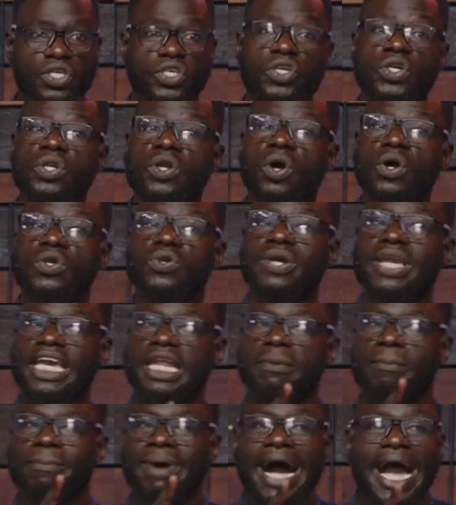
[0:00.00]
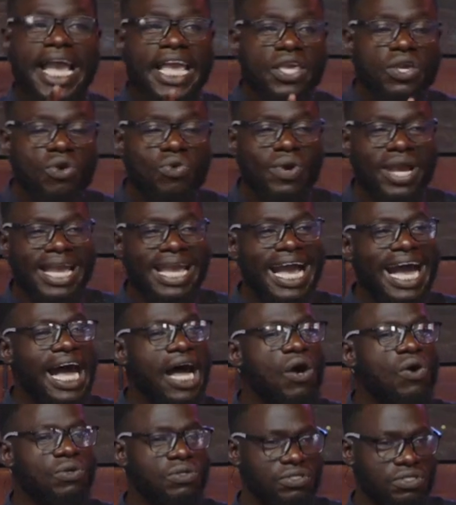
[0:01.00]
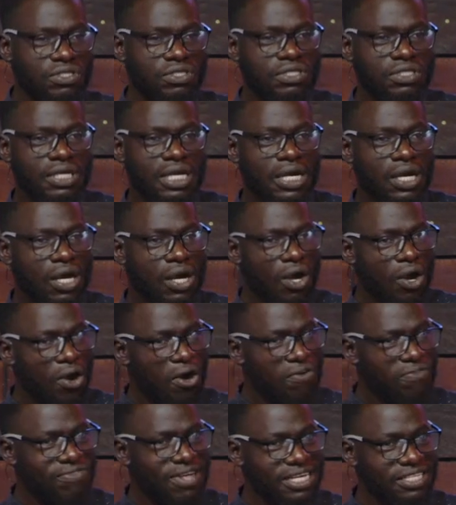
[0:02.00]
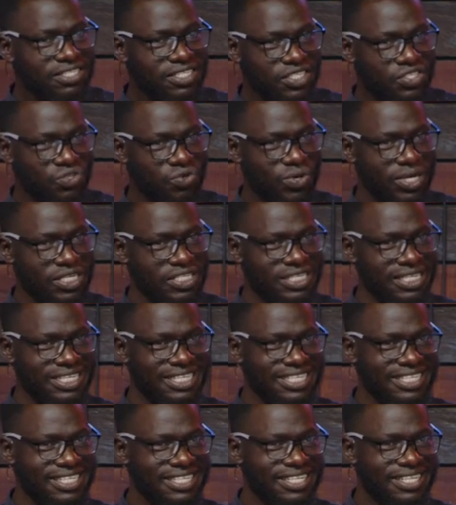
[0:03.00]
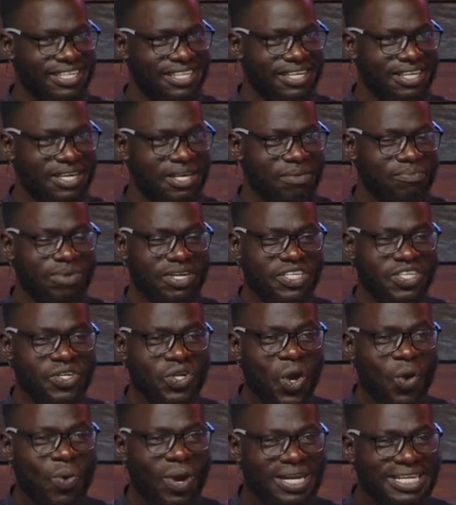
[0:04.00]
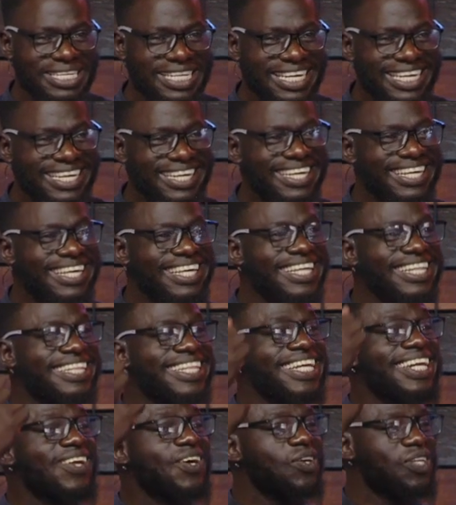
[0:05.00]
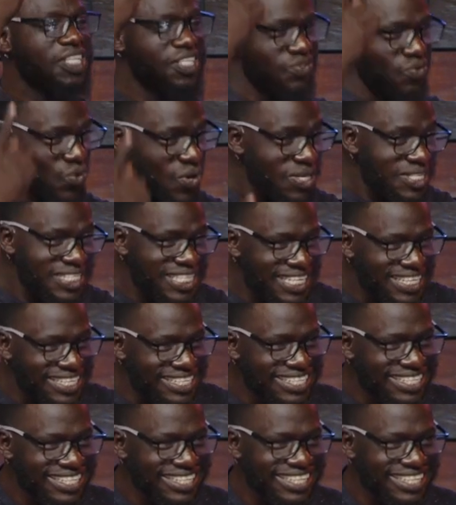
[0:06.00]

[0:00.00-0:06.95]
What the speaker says: You know, you can buy your way out of that situation. But you know what? The Lord is watching.